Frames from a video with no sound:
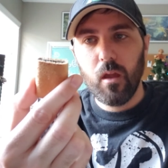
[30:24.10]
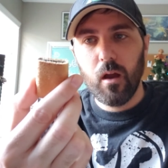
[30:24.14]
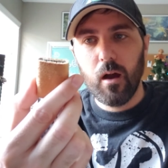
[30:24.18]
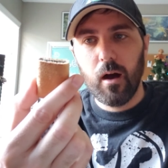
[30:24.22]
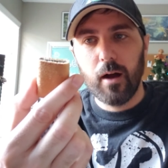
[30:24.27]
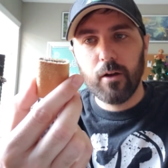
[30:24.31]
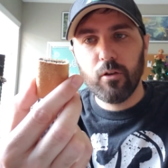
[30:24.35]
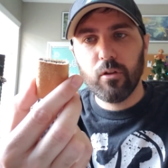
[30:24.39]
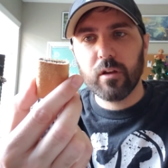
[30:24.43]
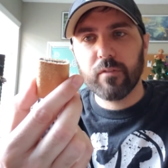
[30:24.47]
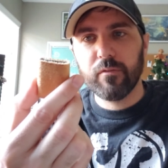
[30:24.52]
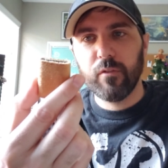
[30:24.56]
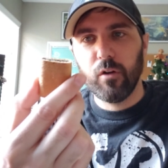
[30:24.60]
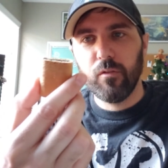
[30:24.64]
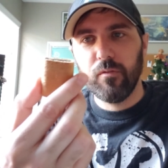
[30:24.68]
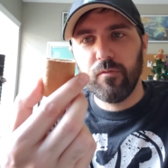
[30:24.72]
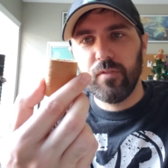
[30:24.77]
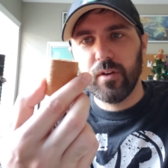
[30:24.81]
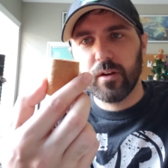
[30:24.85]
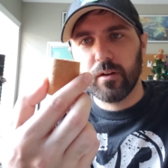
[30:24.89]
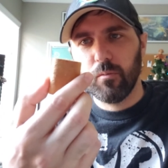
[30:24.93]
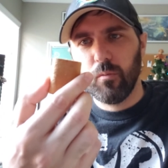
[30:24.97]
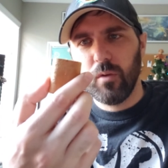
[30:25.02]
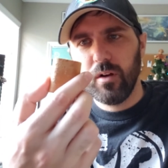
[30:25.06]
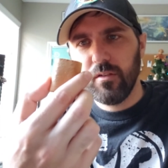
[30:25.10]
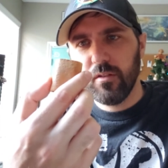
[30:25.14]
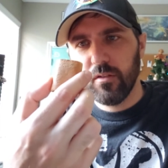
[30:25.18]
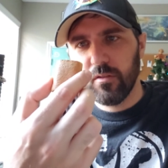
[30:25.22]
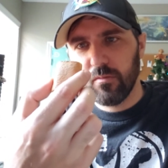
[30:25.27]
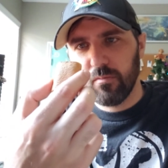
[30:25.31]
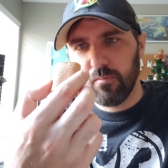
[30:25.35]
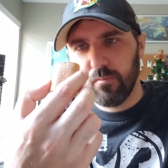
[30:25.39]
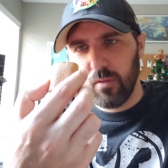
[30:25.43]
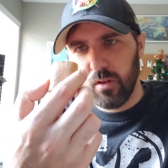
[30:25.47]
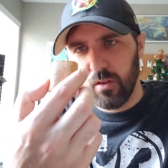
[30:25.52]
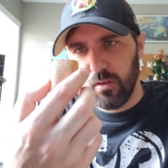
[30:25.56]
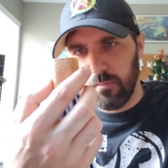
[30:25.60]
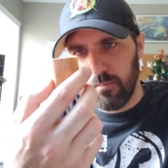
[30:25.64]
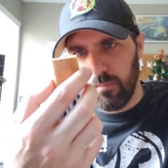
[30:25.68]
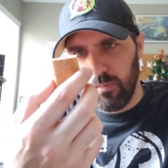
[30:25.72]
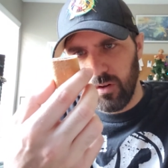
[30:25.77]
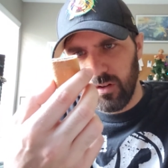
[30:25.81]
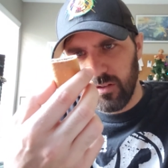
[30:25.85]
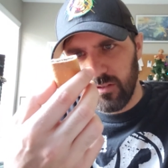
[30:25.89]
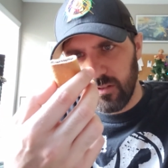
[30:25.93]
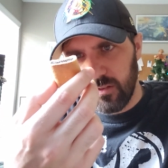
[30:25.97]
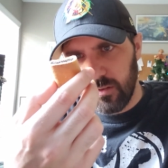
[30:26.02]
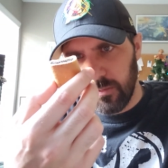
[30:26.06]
I do like Velveeta. What's this?
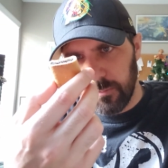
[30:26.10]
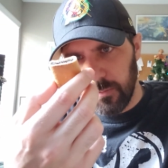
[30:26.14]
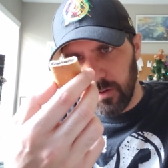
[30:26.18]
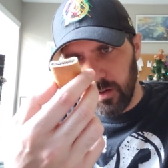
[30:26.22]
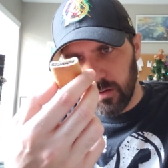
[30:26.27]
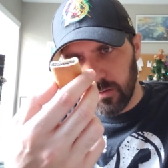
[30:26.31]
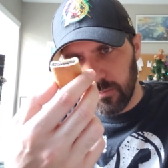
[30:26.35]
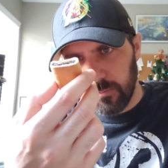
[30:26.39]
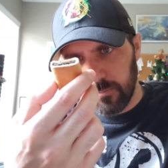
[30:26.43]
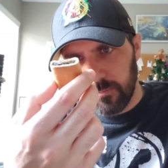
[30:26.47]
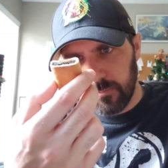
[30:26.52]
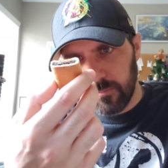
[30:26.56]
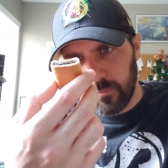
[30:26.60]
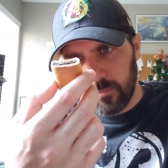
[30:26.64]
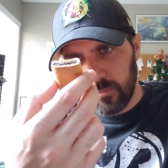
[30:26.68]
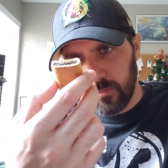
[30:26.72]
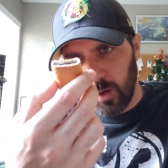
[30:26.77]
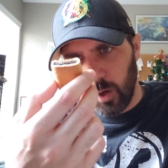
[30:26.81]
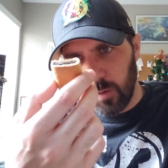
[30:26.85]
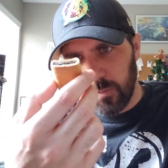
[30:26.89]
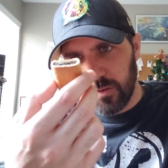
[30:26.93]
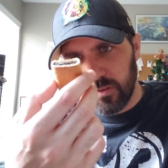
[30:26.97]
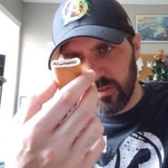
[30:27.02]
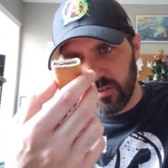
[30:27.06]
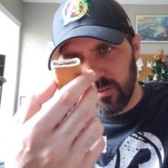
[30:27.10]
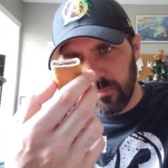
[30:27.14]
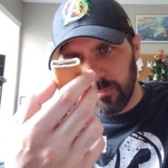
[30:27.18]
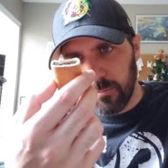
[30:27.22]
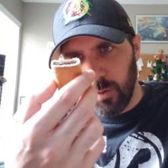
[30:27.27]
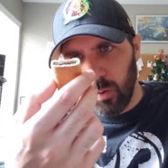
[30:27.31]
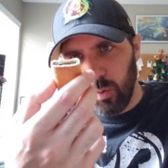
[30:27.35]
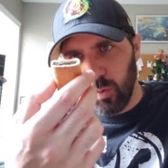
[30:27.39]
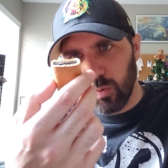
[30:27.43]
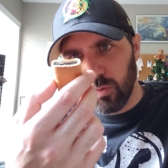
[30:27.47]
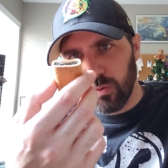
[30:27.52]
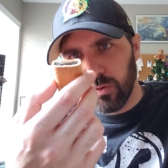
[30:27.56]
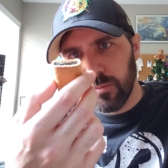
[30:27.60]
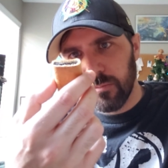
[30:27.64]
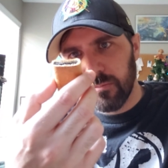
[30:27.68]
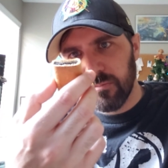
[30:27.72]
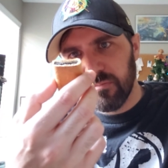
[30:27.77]
What is in the bottom? Hope this isn't mold.